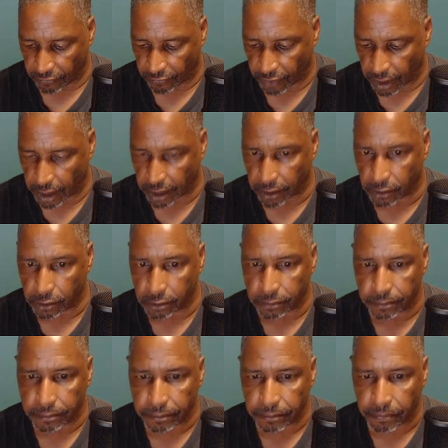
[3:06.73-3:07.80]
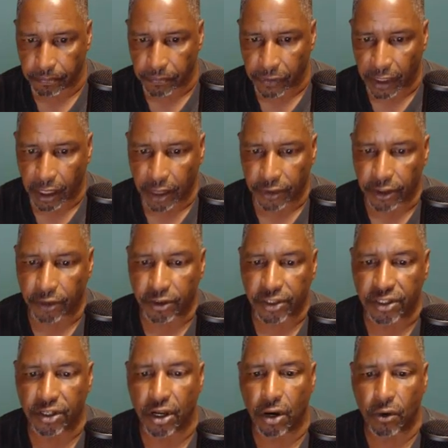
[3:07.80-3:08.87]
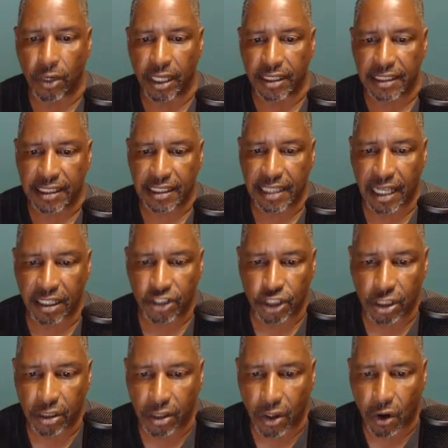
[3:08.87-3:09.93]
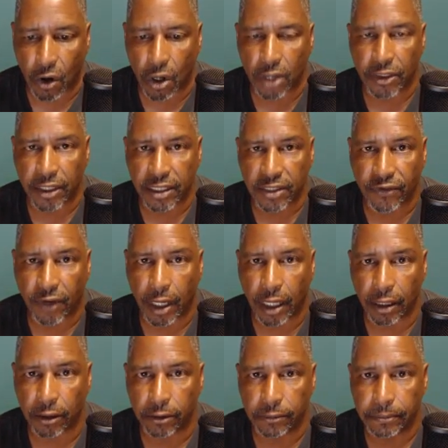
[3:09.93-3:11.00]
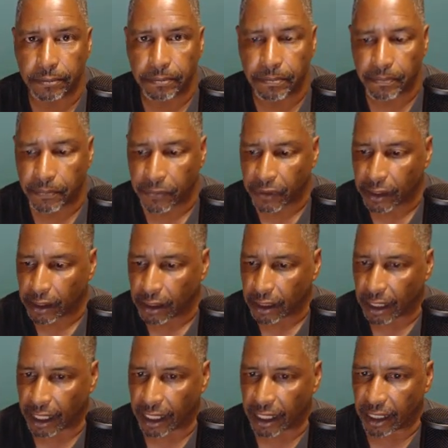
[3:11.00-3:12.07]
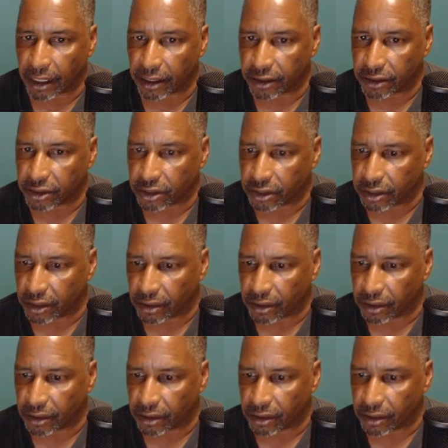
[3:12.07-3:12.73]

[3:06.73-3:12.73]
file. There is no extension on this file, and